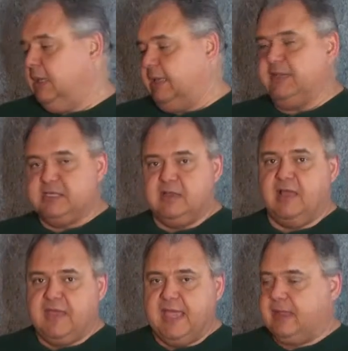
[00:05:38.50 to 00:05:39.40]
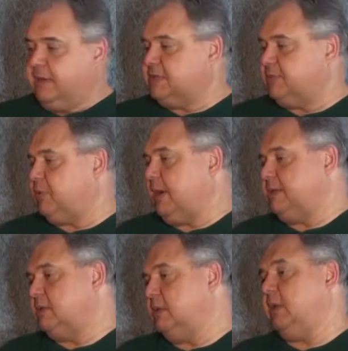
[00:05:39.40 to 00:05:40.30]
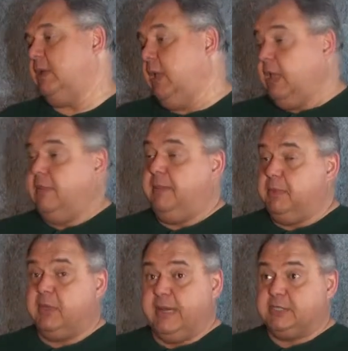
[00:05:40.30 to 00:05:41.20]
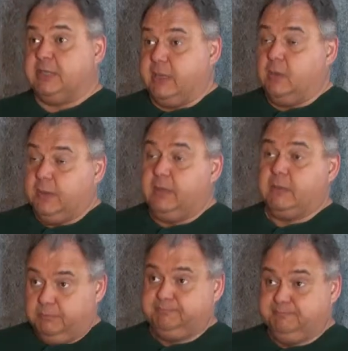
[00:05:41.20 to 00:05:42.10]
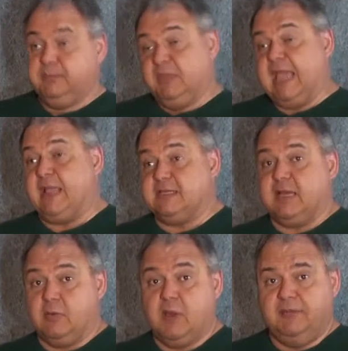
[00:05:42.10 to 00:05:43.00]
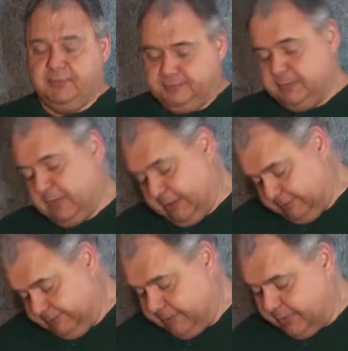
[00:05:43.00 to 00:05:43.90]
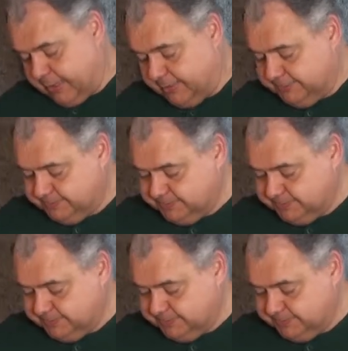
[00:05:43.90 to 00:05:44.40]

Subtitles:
At least not that kind of surprise. They'd be looking at you like, holy, that guy's got a rifle, you know, okay?